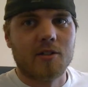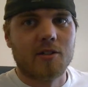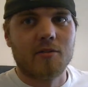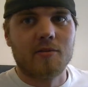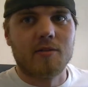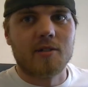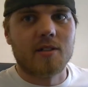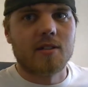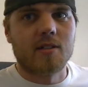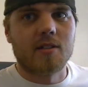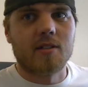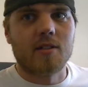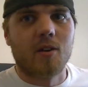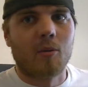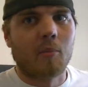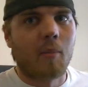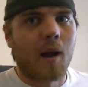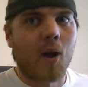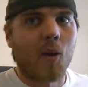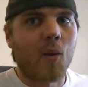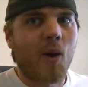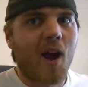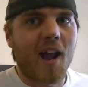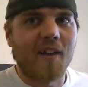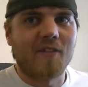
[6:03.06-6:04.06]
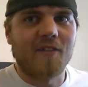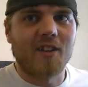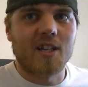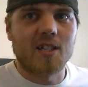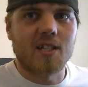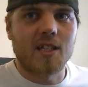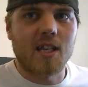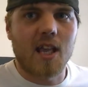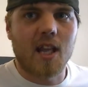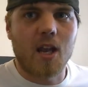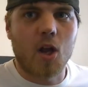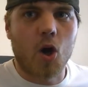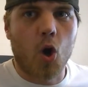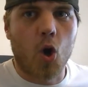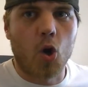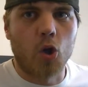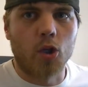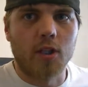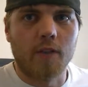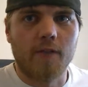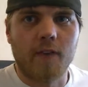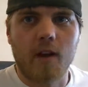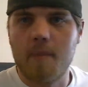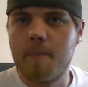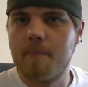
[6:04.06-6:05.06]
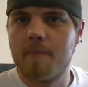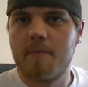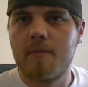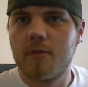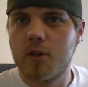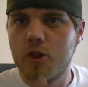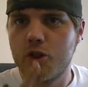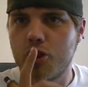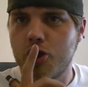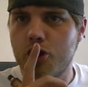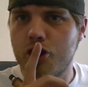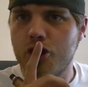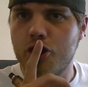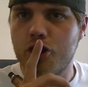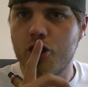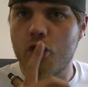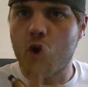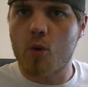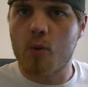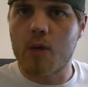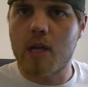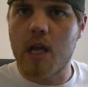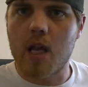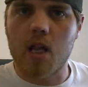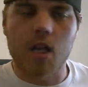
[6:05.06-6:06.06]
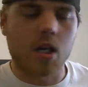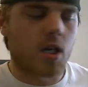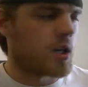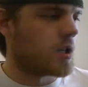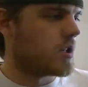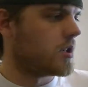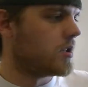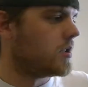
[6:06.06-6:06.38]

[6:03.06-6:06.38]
juices, so my wife doesn't get a hold of them. Shh, don't tell her.